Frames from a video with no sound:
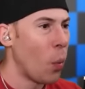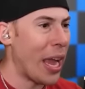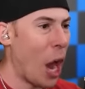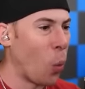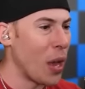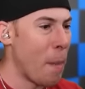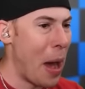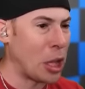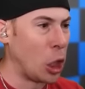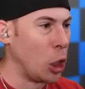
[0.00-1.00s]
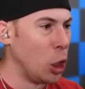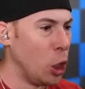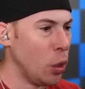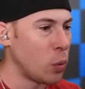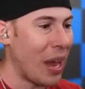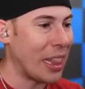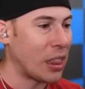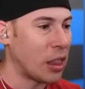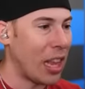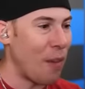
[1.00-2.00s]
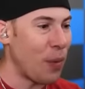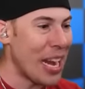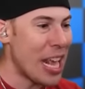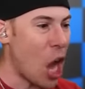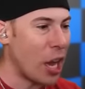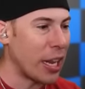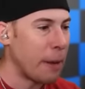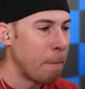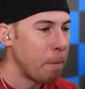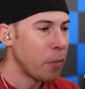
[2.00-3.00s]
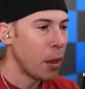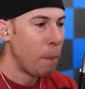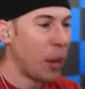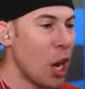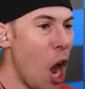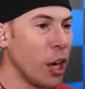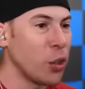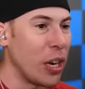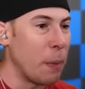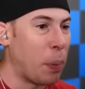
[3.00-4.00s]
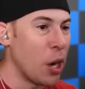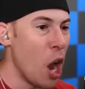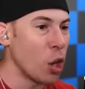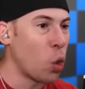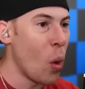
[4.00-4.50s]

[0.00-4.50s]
Wait, are we about to lose? Wait, the Infinity Gauntlet. Put it on, Green. Put it on